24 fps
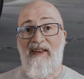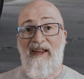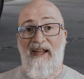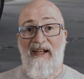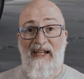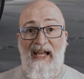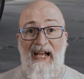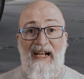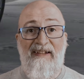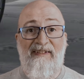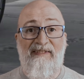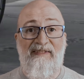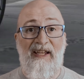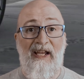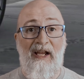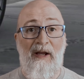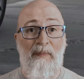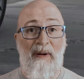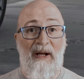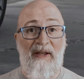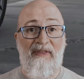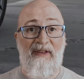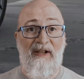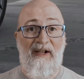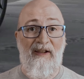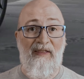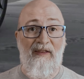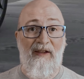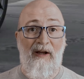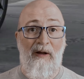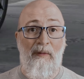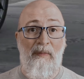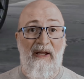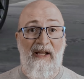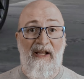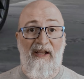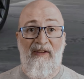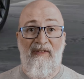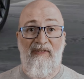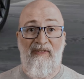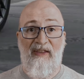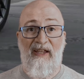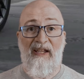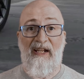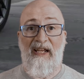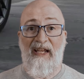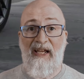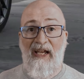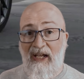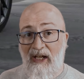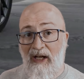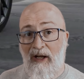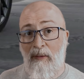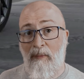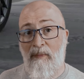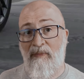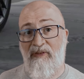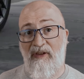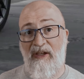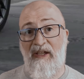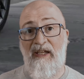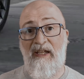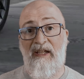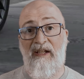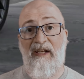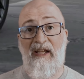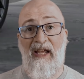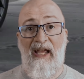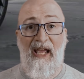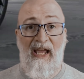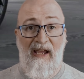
The nice thing about the Club is that it comes in